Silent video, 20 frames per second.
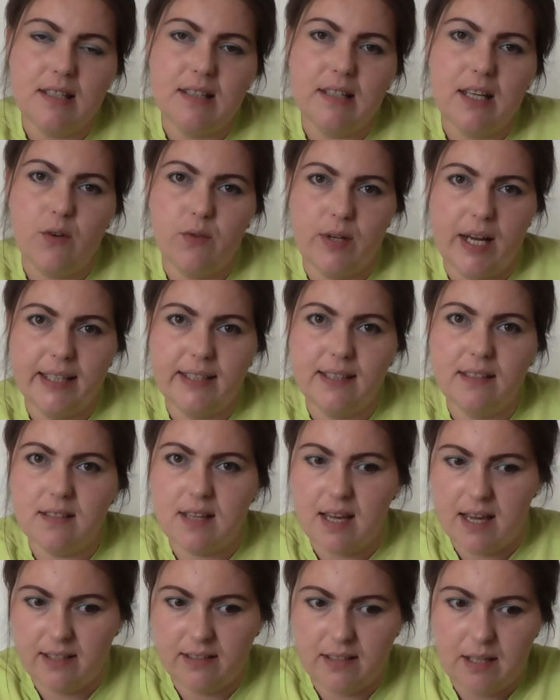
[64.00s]
in the
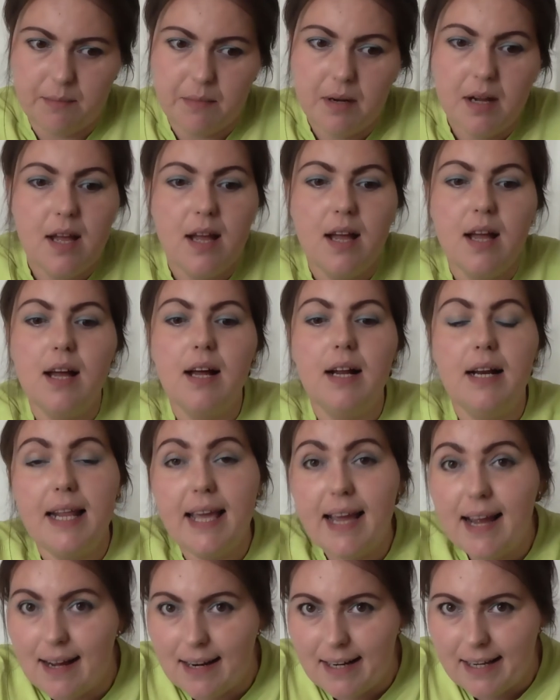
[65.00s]
United Kingdom.
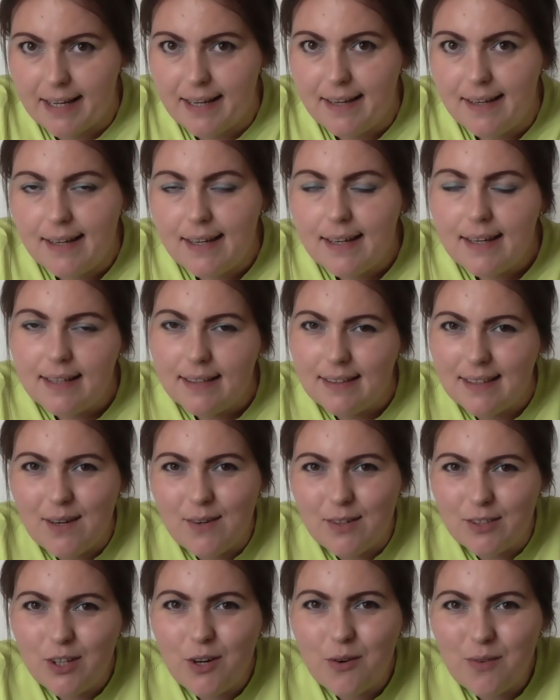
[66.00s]
Legally, they
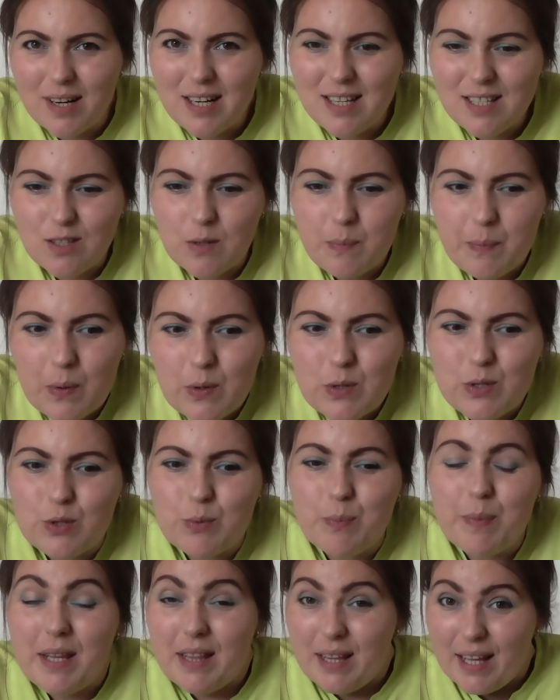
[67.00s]
were not really supposed
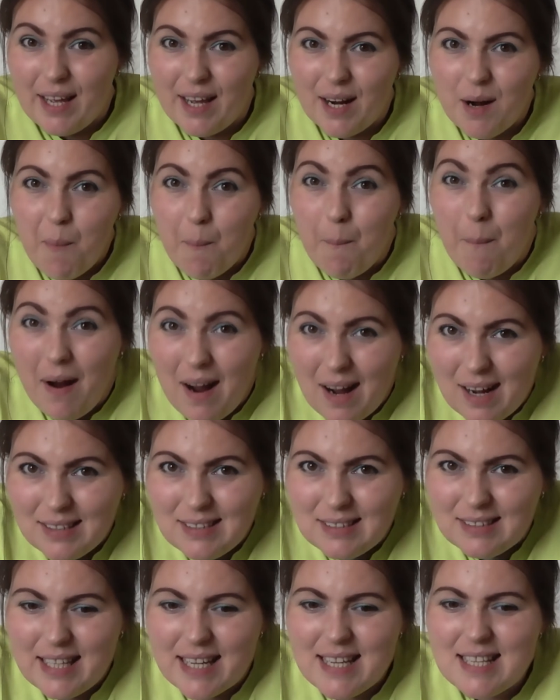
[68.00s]
to be there,
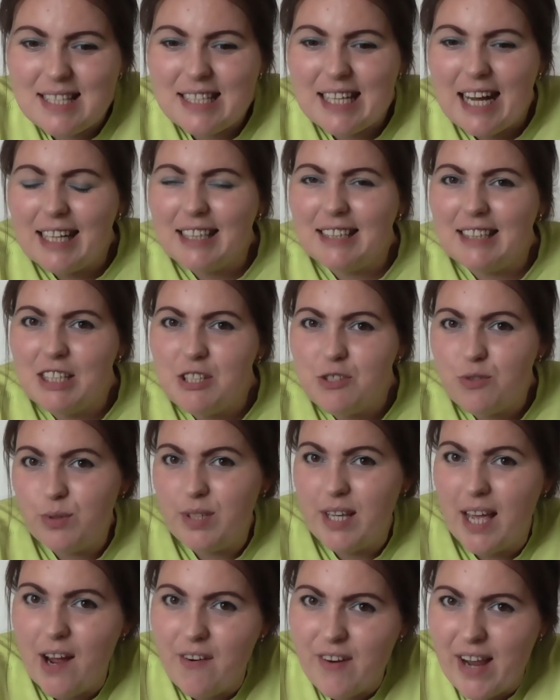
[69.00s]
but they snuck into
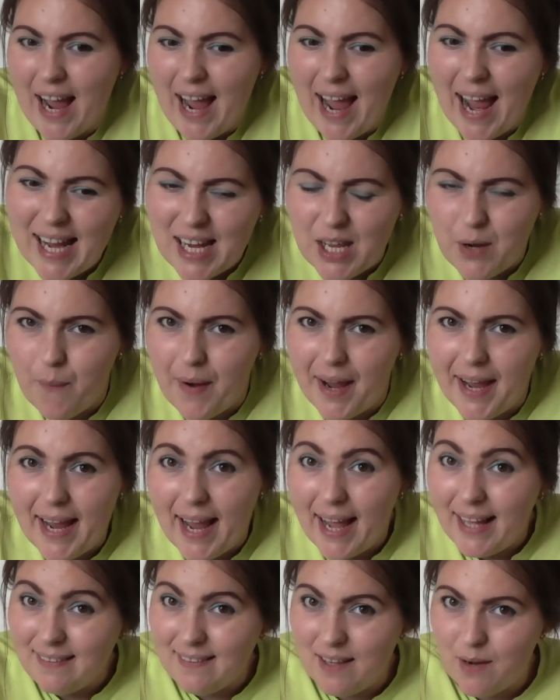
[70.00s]
the area
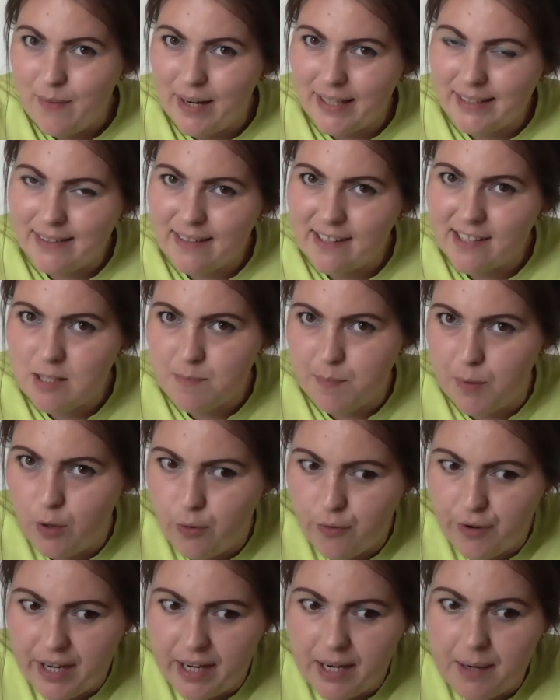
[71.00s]
anyway and they went
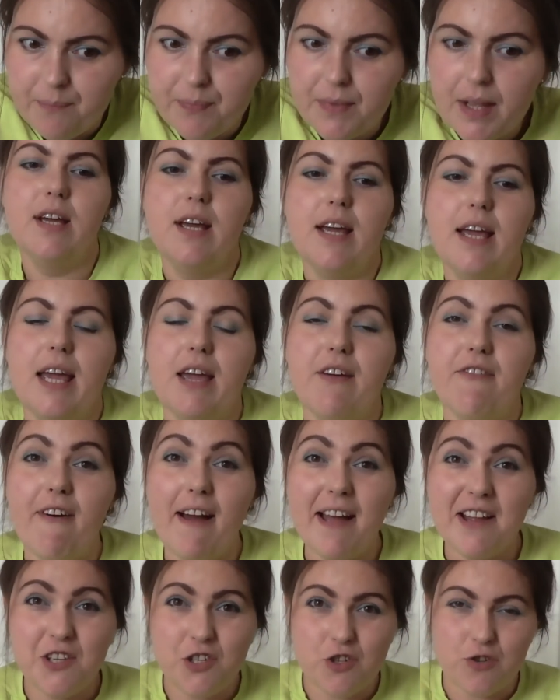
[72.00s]
exploring.
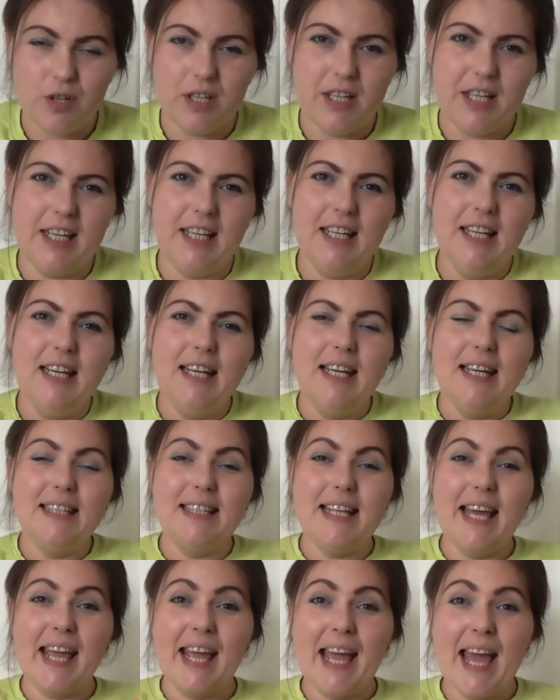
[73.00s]
Eventually,
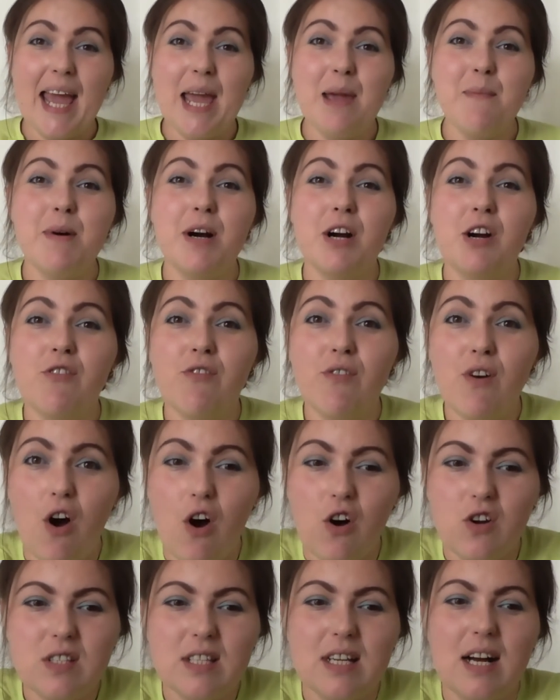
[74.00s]
they came
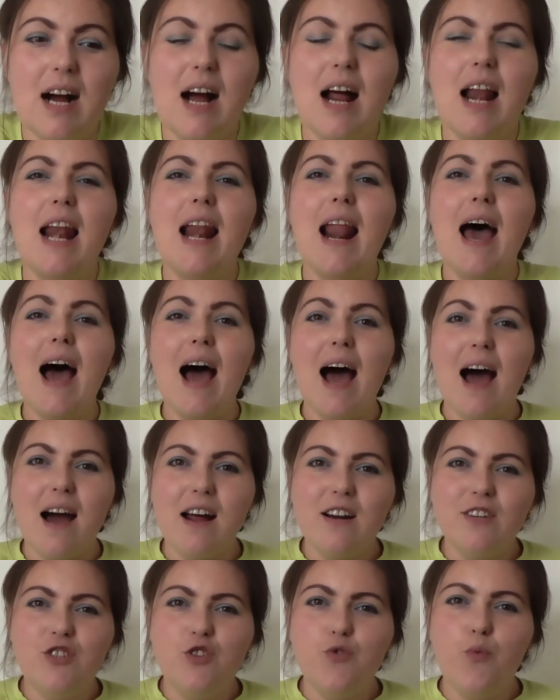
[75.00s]
across a
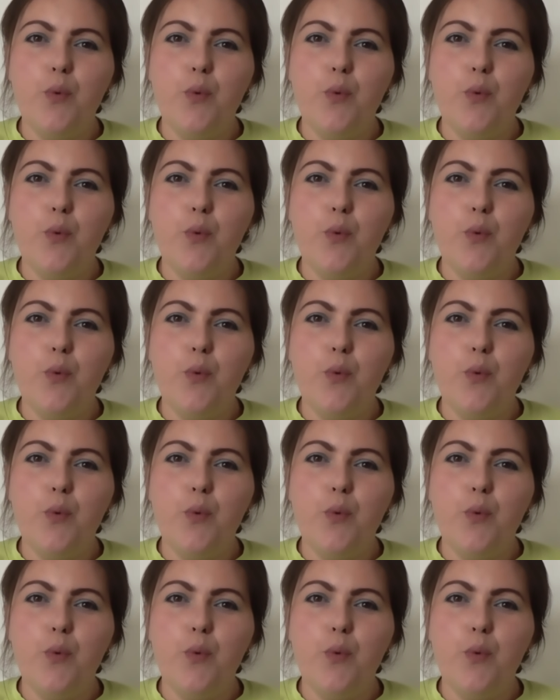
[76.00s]
large